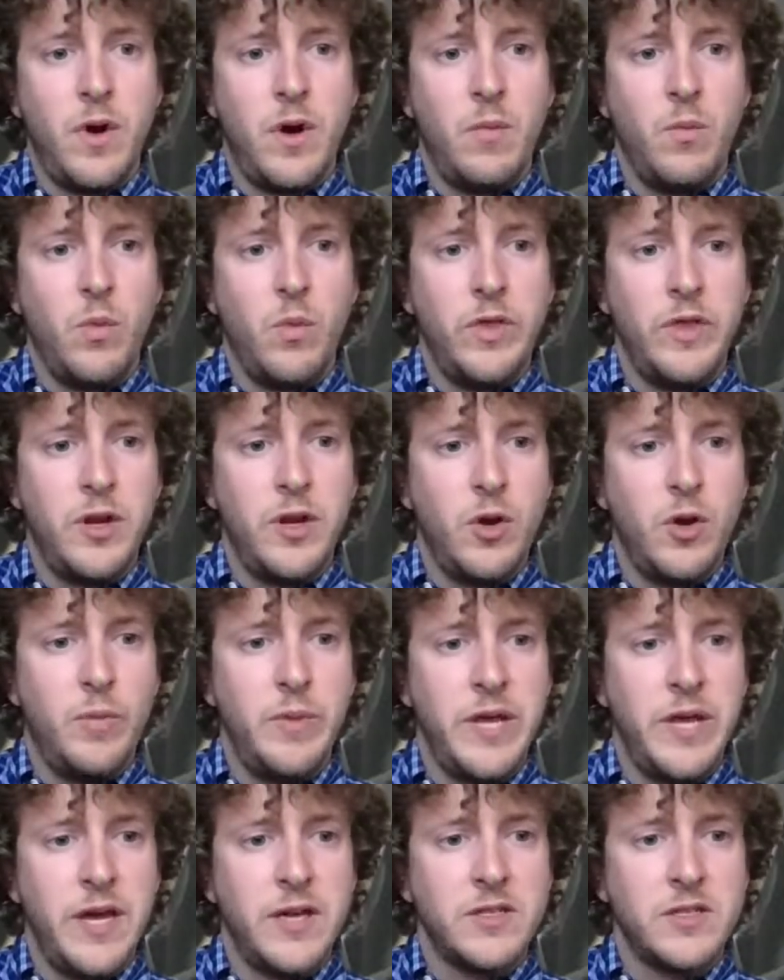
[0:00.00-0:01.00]
within
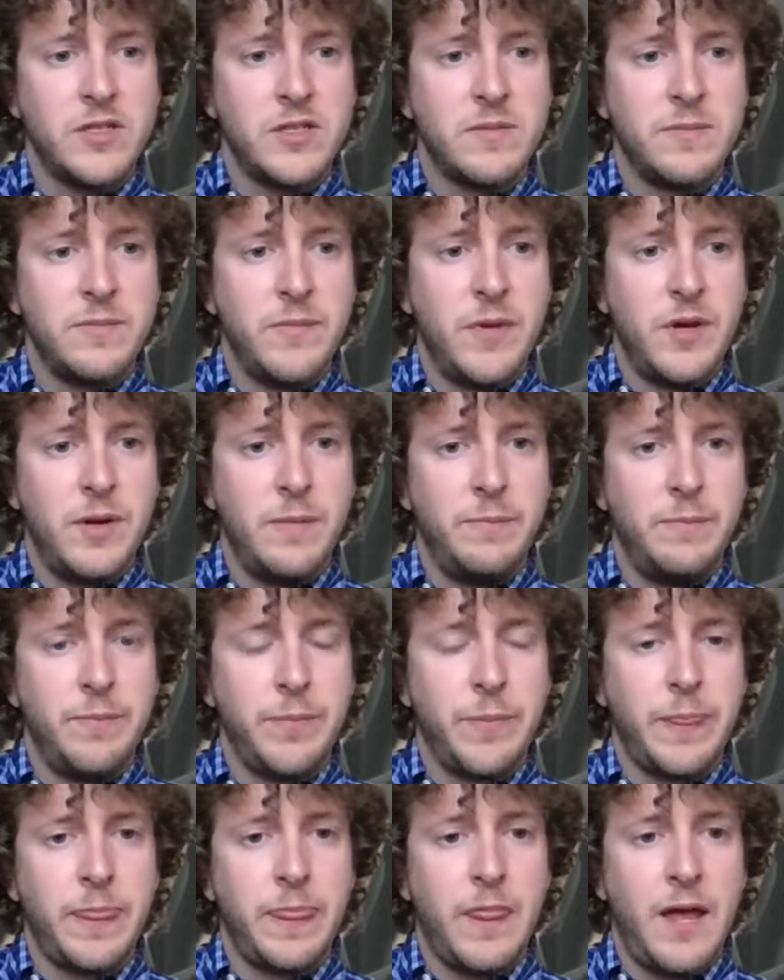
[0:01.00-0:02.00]
OBS,
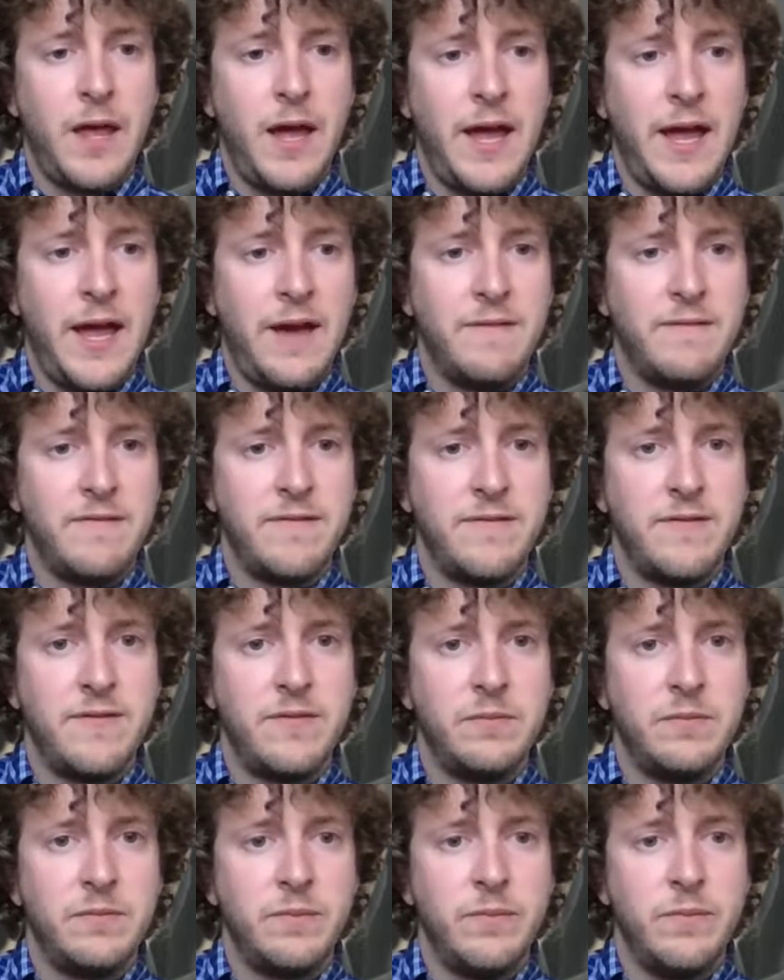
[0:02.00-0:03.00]
I have
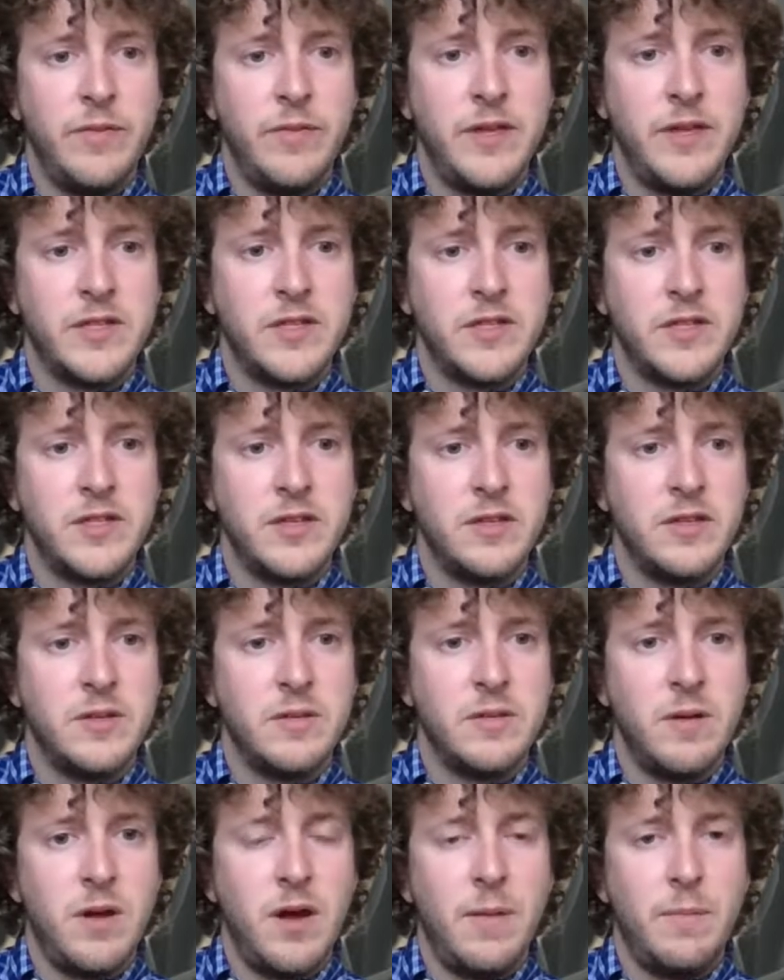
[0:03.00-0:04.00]
this
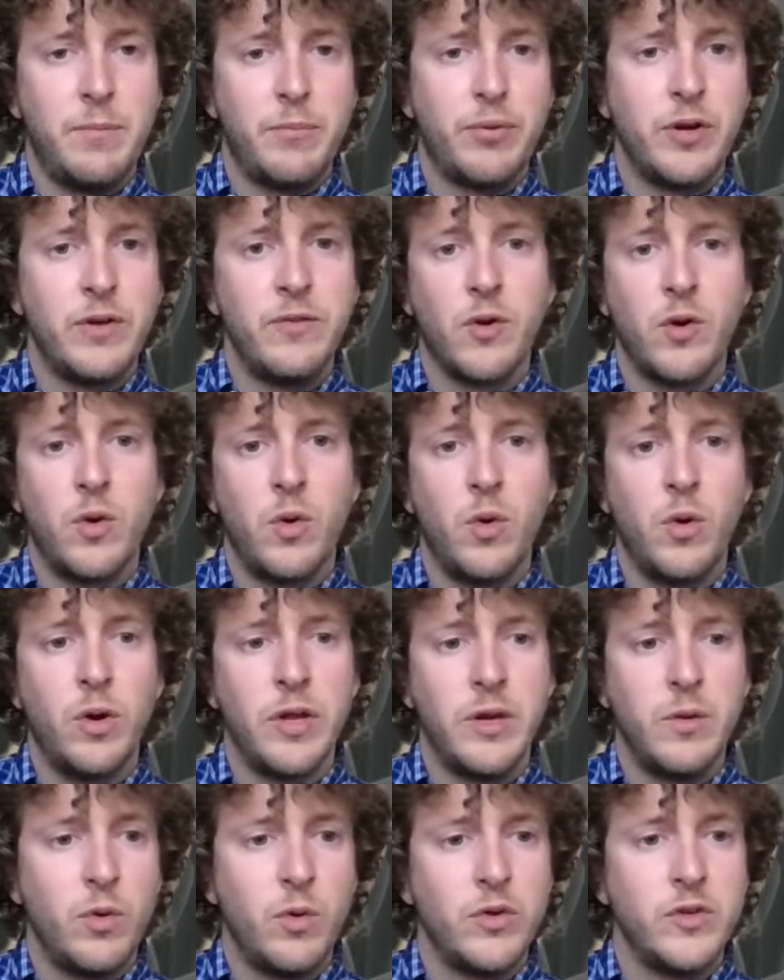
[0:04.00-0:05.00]

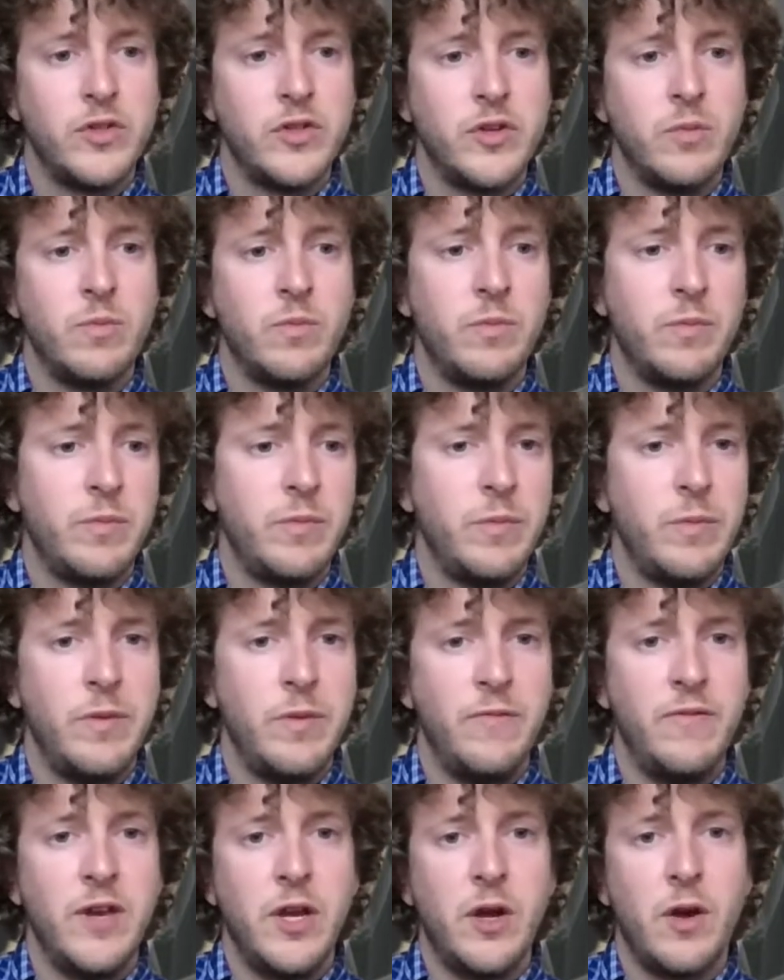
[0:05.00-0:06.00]
pre-recorded. Well, so
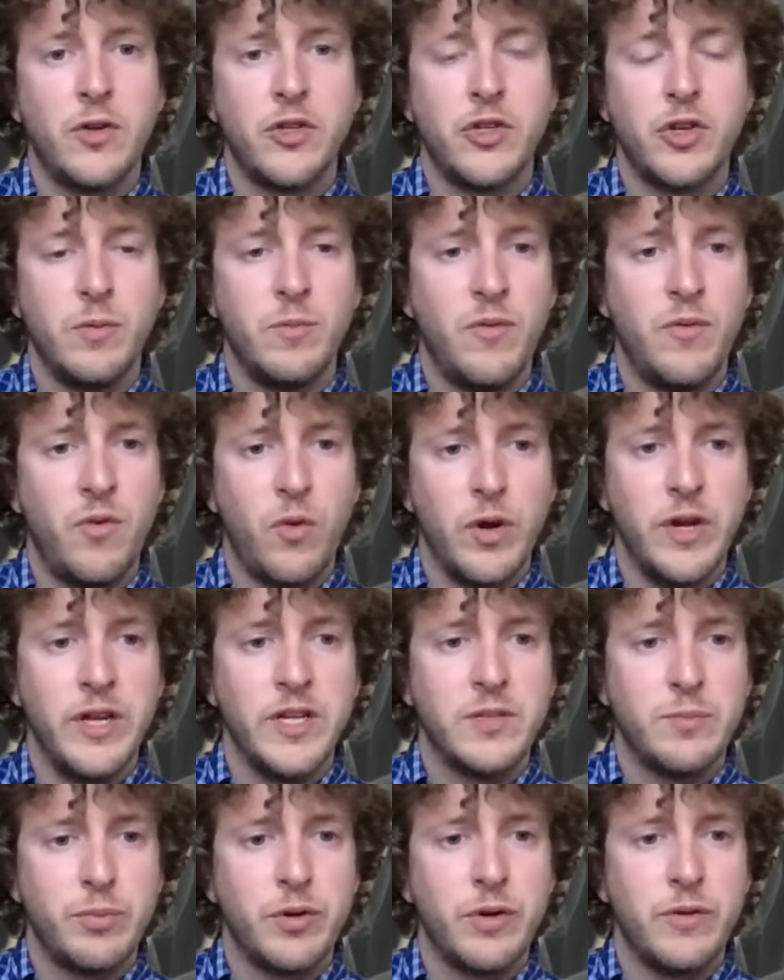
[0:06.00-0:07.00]
the video I was shown before
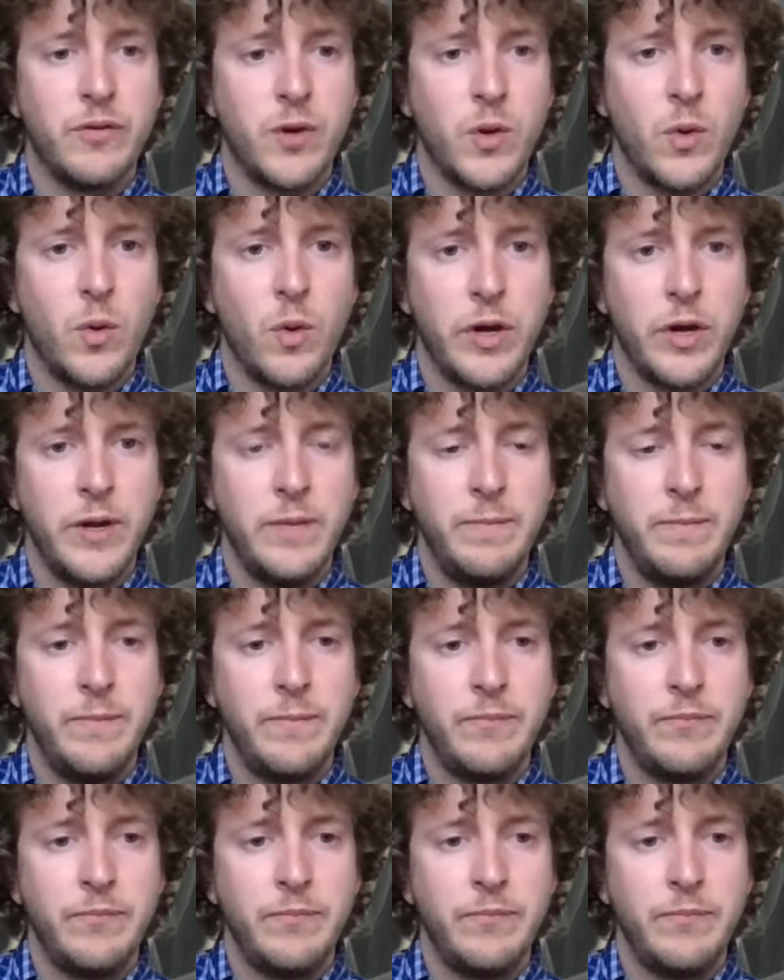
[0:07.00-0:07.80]
is pre-recorded,